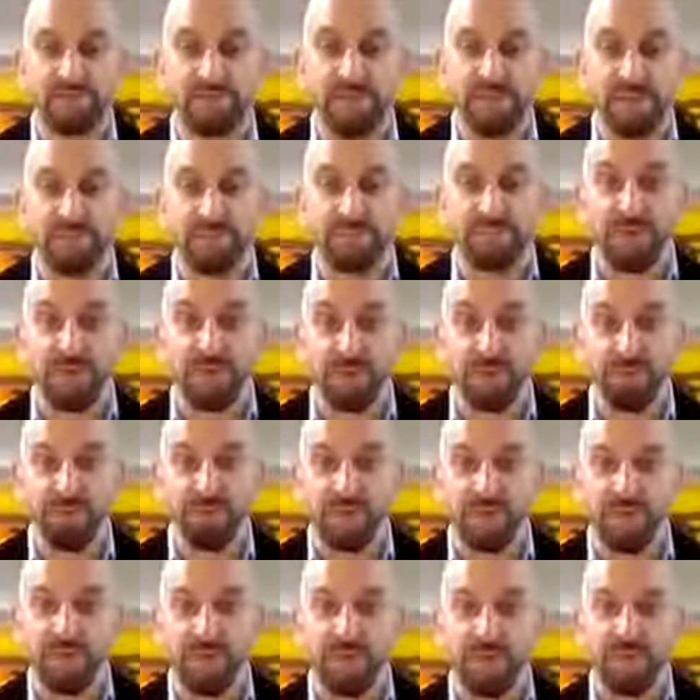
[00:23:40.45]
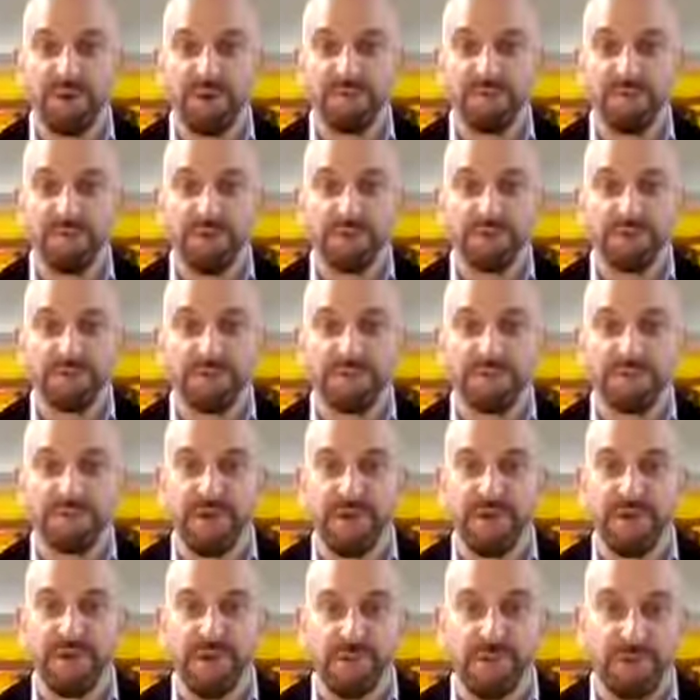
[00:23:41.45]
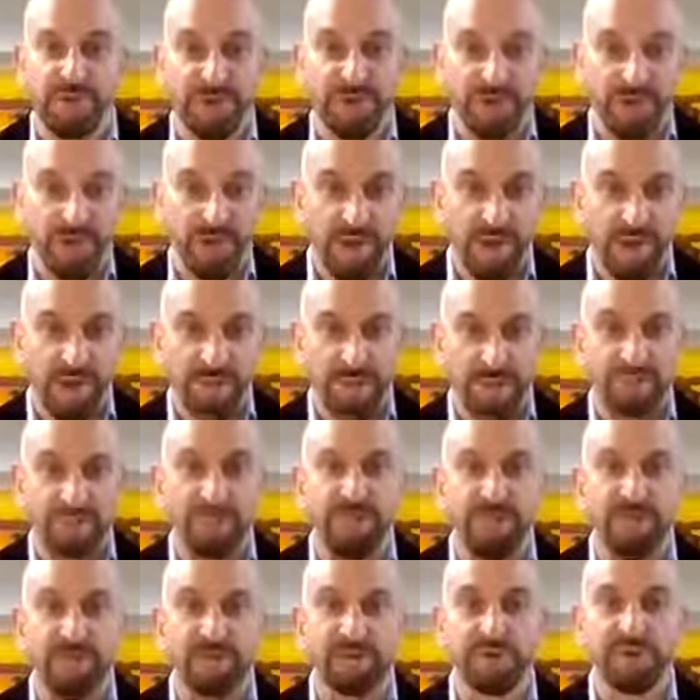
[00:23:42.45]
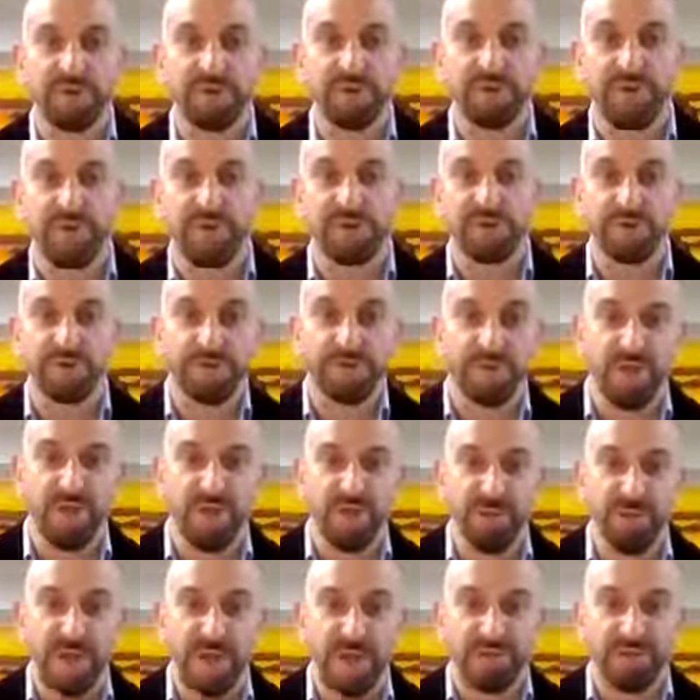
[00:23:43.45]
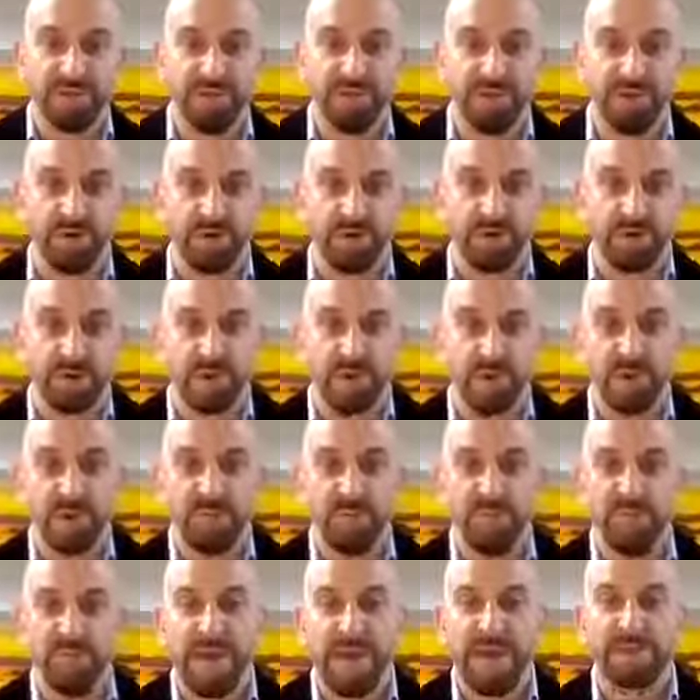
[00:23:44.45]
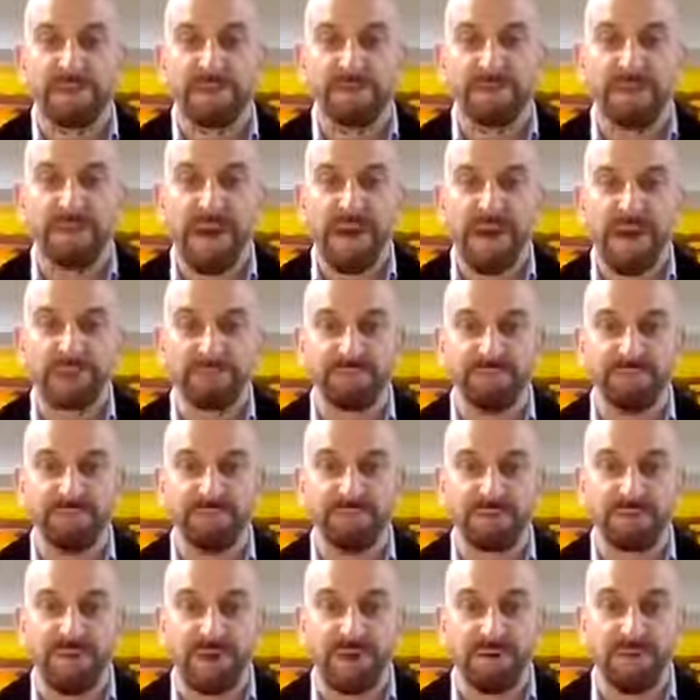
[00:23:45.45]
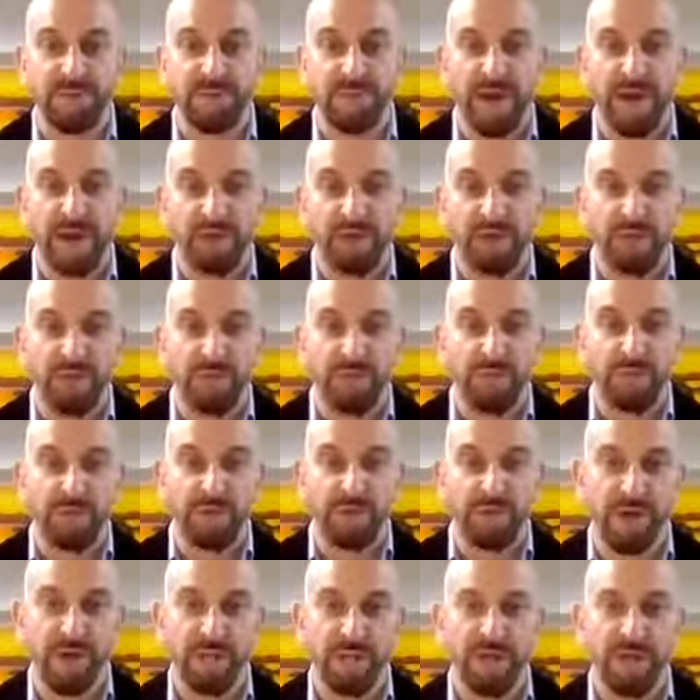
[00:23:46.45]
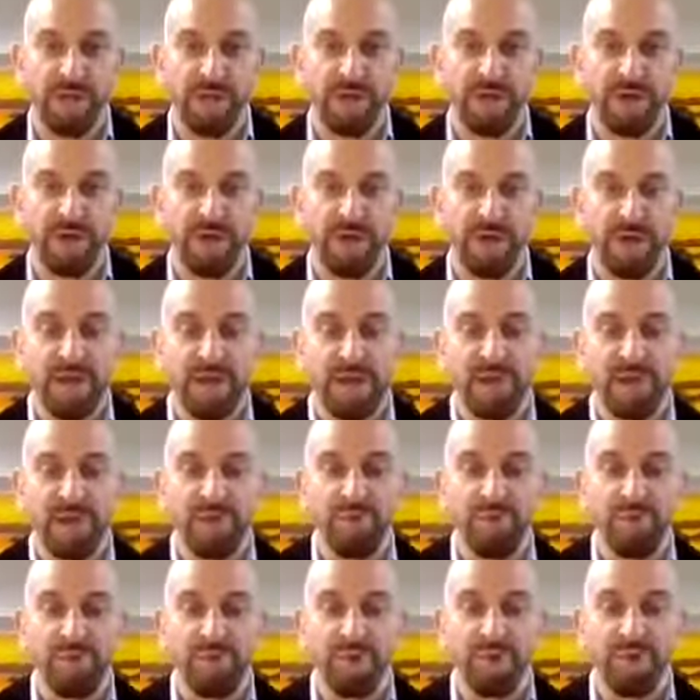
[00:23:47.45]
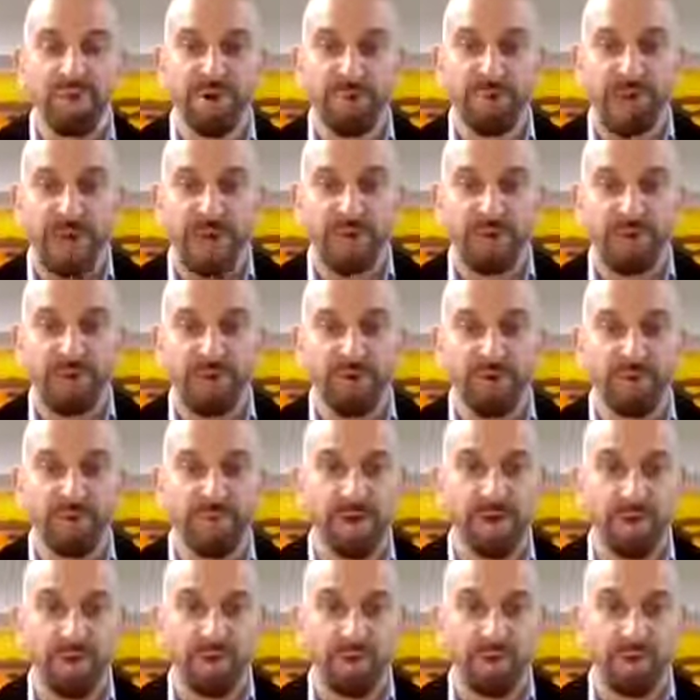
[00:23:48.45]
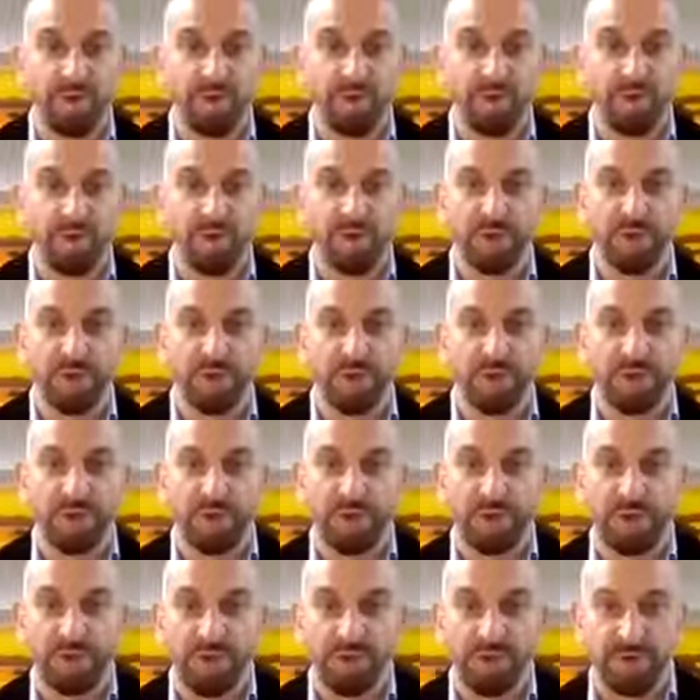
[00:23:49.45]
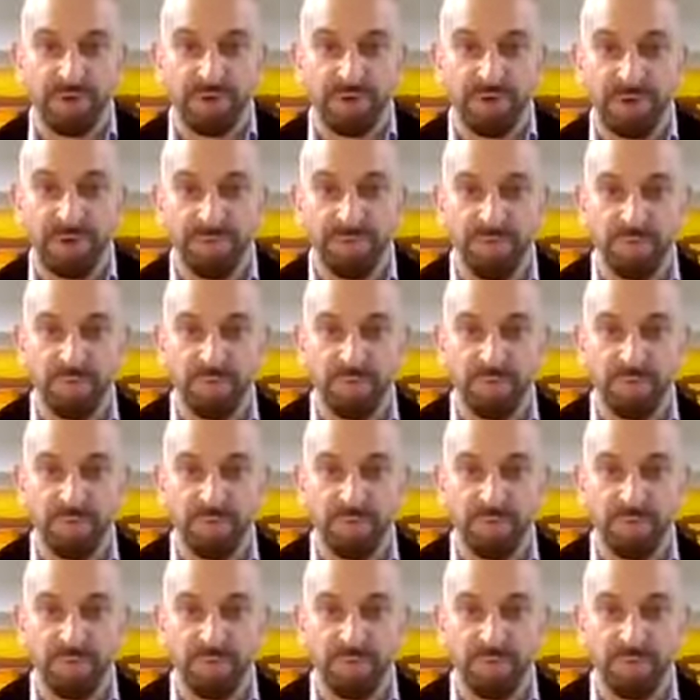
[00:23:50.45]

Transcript: Trust me. Nobody focuses on the company. People focus too much just on the masternode. The masternode has to be surrounded by a credible company and a real platform and a real working utility.